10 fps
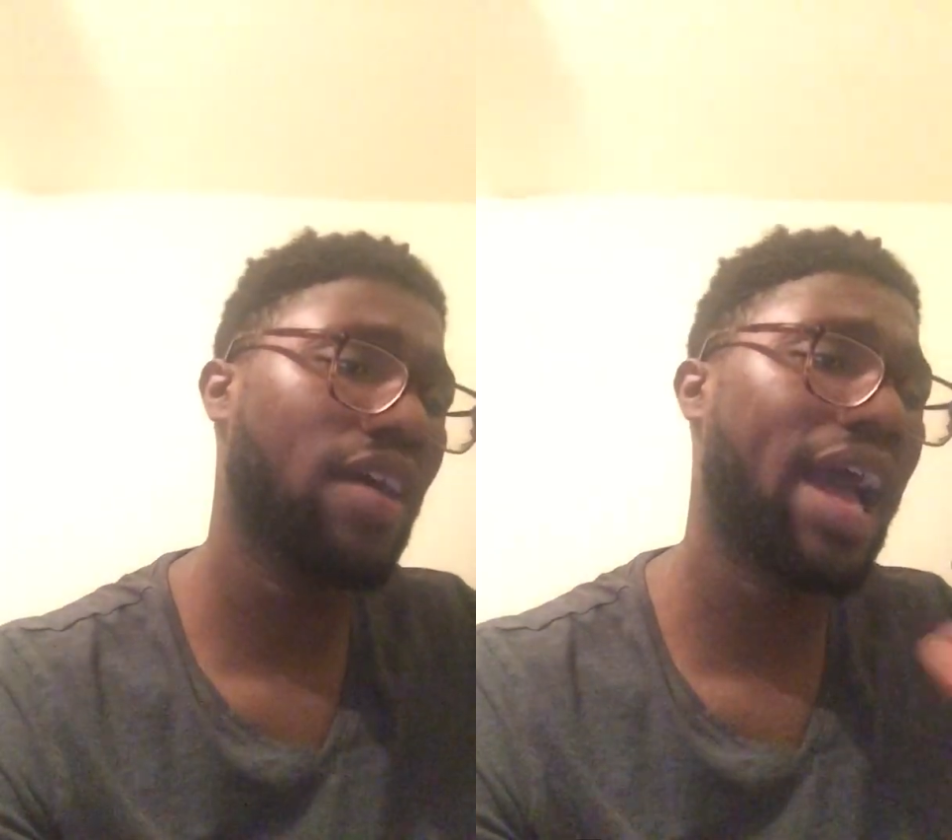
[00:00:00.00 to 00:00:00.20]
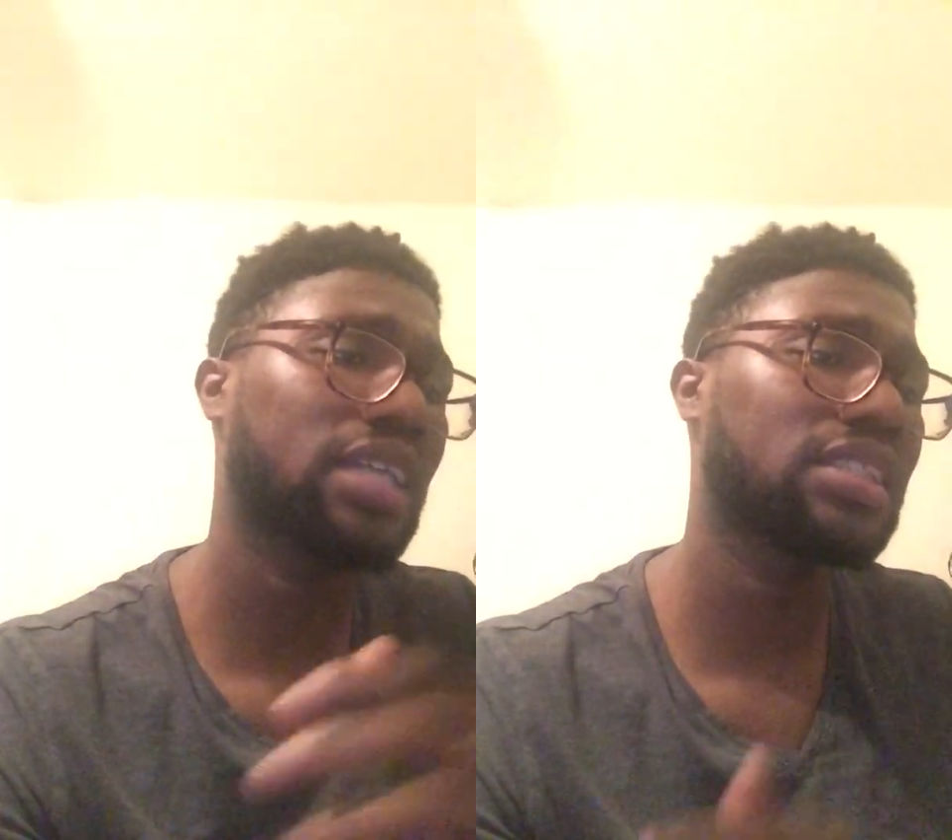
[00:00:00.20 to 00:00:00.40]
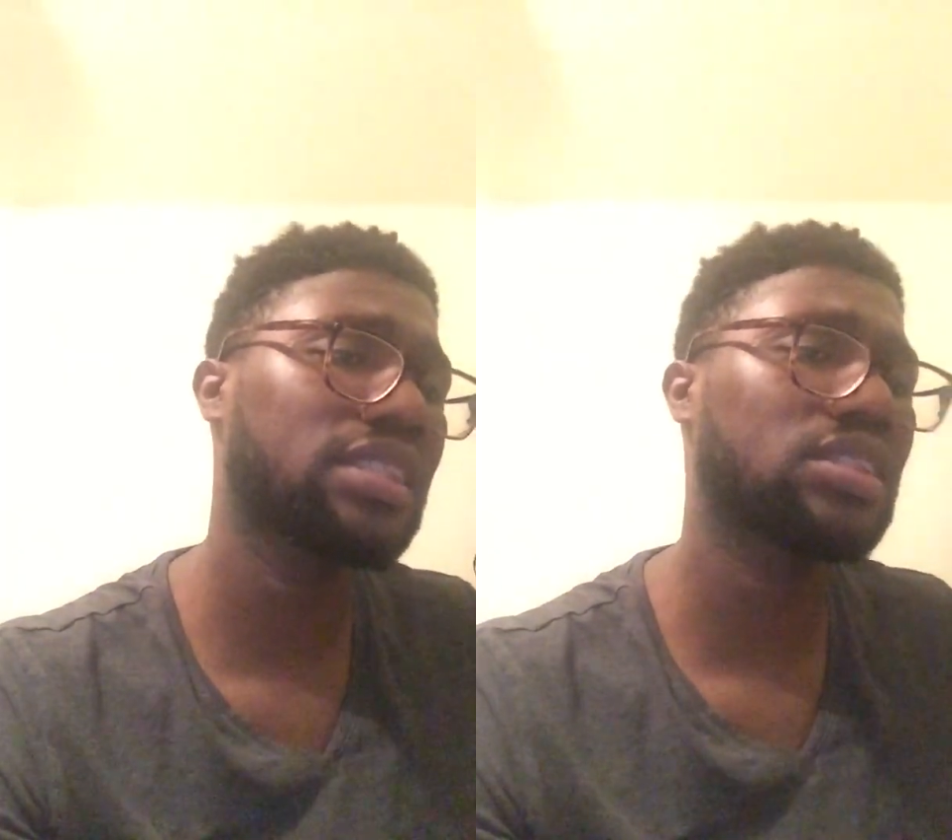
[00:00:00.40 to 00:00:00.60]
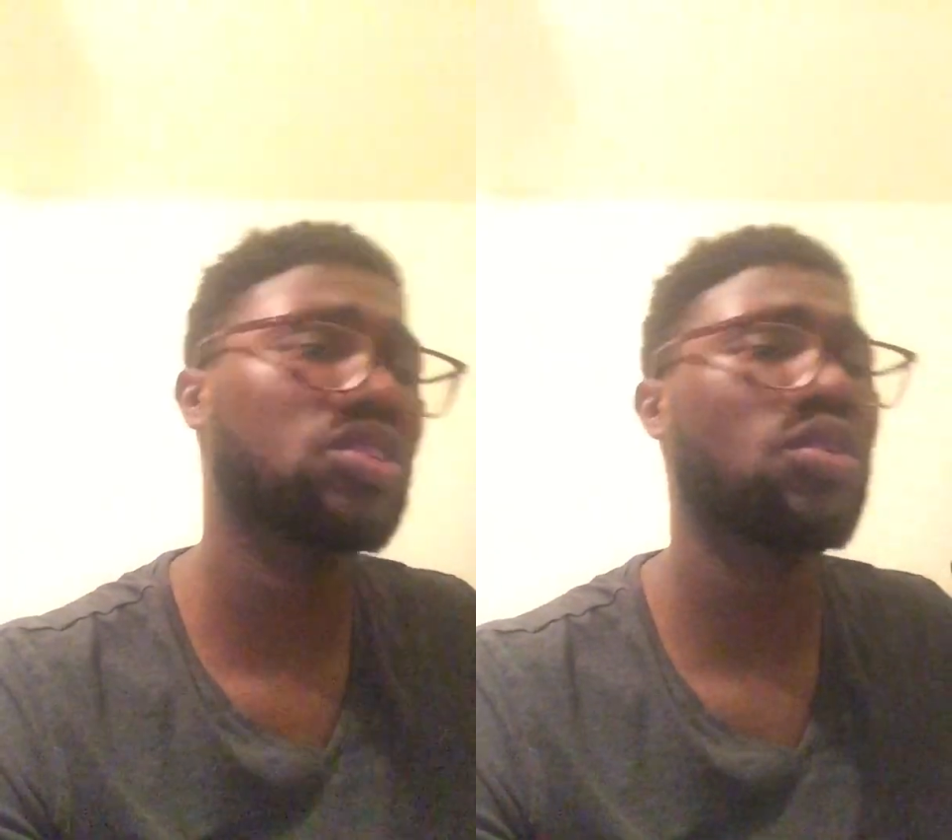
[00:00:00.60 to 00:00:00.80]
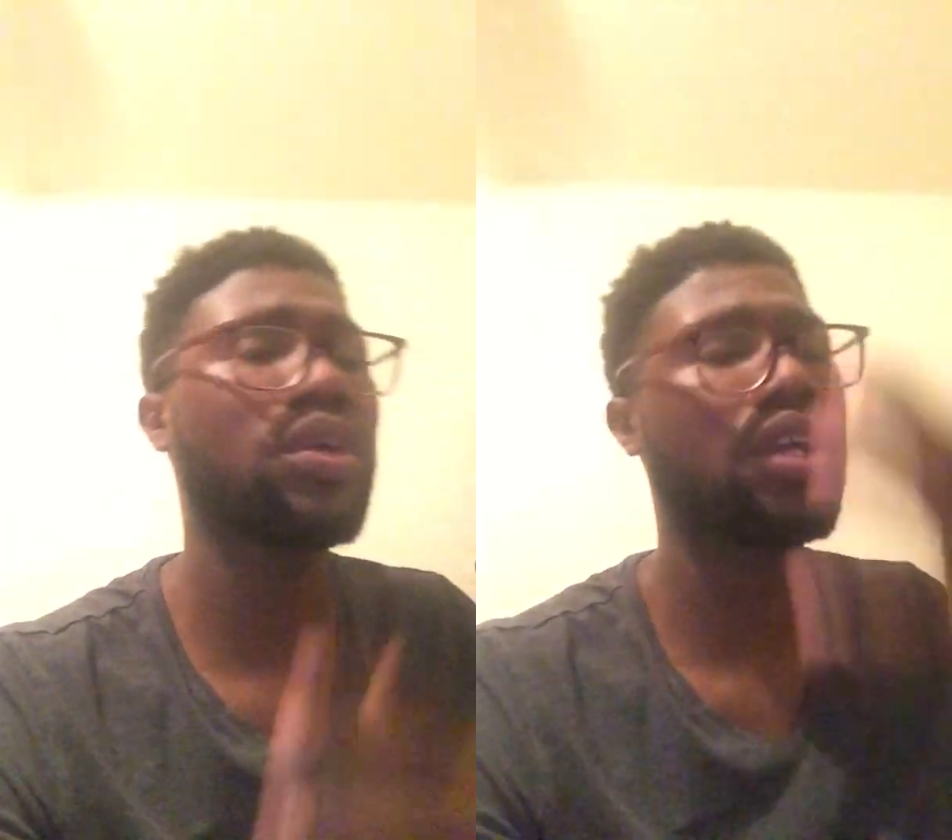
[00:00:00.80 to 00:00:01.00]
axis, and
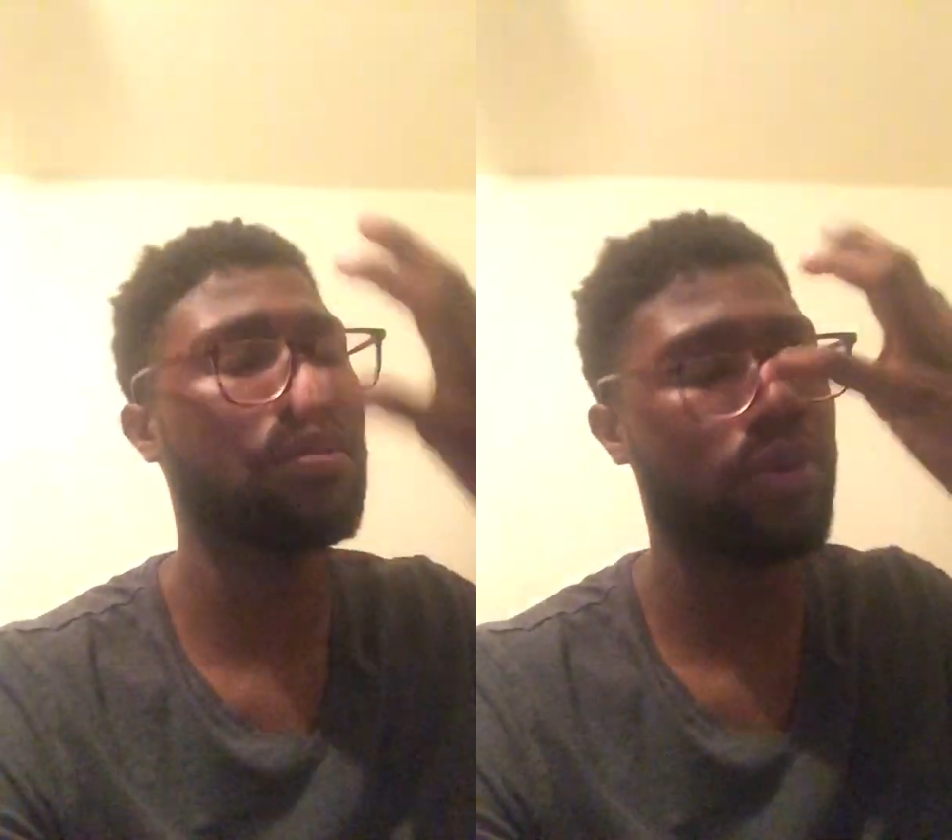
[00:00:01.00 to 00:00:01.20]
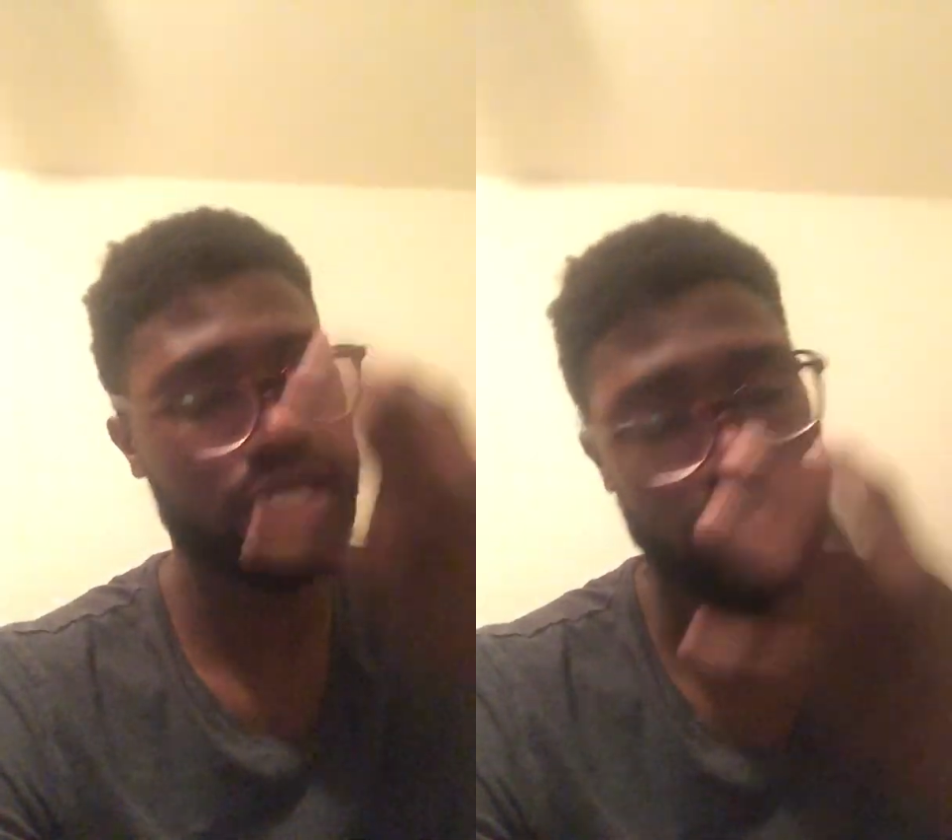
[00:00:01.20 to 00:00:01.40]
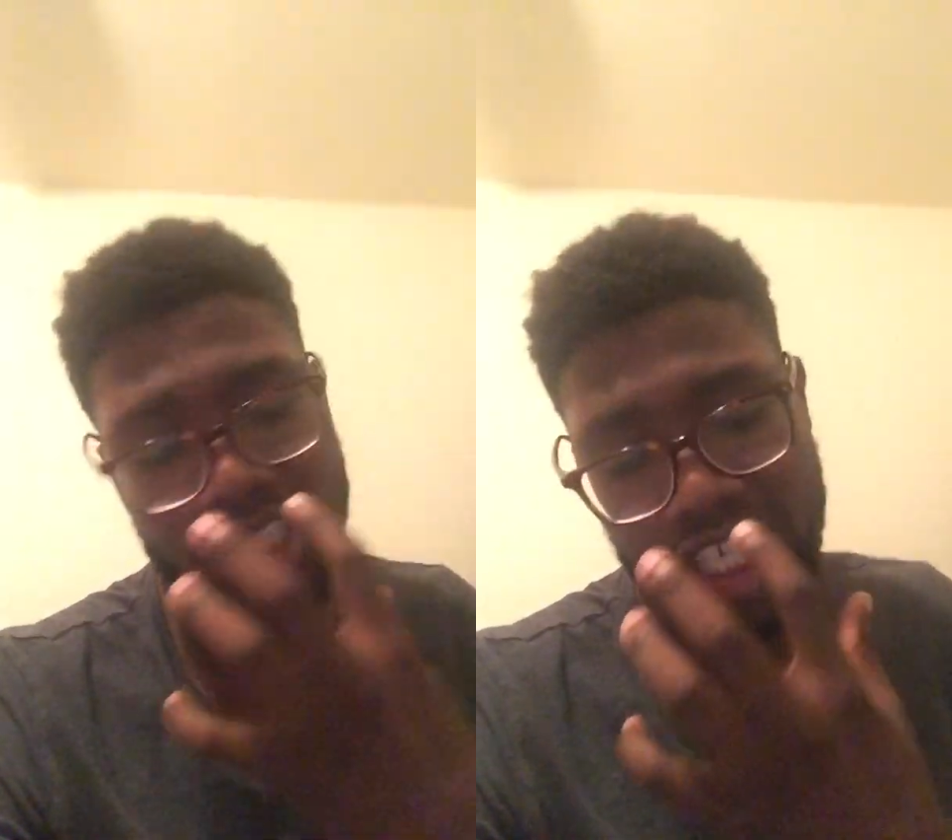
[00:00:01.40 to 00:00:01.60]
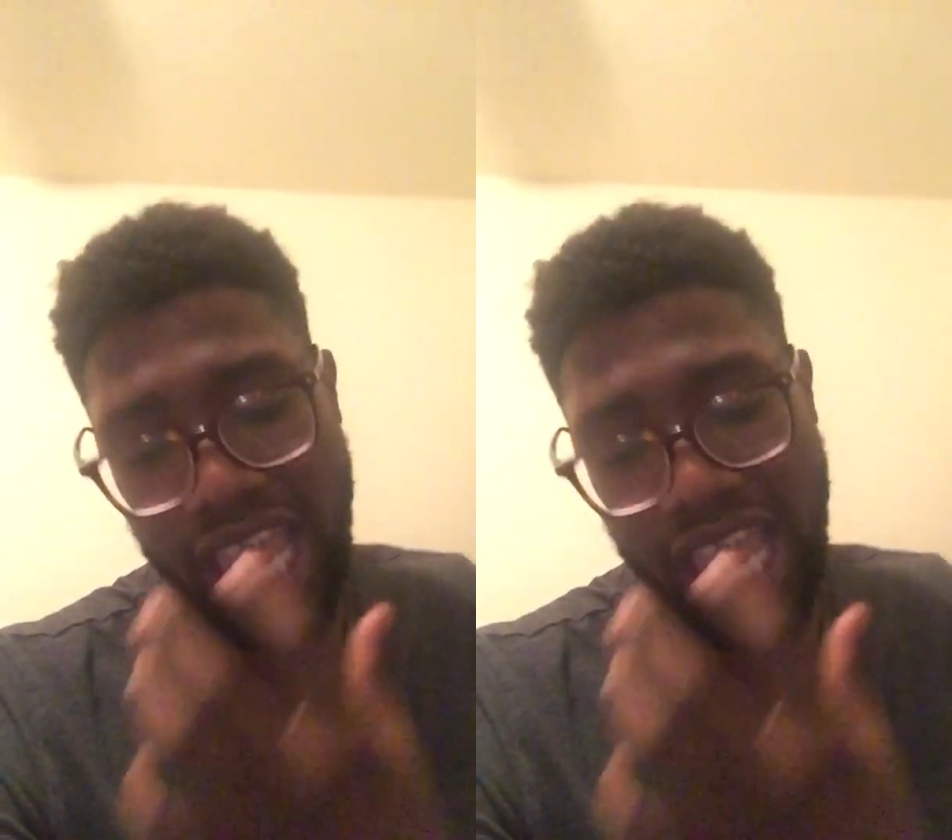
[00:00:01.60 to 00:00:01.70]
so we're going to bring the